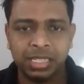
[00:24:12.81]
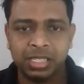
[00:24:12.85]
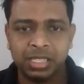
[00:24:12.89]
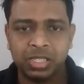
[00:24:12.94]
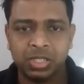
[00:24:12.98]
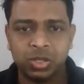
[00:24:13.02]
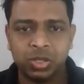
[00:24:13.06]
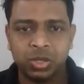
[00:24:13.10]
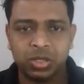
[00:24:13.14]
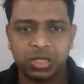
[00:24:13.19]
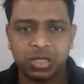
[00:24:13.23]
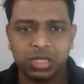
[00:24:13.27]

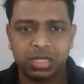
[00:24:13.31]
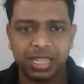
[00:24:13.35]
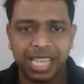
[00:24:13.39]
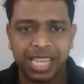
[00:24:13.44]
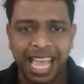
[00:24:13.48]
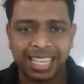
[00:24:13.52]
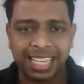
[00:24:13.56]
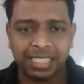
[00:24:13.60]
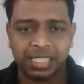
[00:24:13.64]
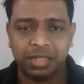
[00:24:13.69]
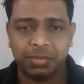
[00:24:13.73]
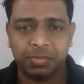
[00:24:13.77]
It's not
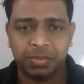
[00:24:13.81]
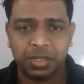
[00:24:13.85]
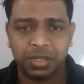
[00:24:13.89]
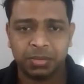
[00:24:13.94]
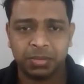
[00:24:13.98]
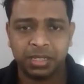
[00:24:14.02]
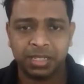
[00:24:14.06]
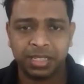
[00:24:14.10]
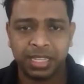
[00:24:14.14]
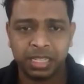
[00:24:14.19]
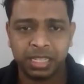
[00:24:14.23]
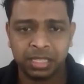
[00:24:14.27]

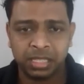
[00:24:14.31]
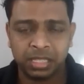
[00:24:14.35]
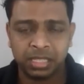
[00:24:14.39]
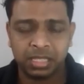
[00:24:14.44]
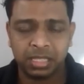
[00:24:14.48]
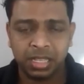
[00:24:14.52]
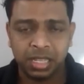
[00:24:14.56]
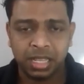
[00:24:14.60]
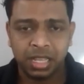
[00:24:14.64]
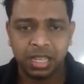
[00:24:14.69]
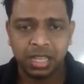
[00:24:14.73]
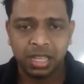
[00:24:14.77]
acceptable.
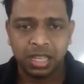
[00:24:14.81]
That's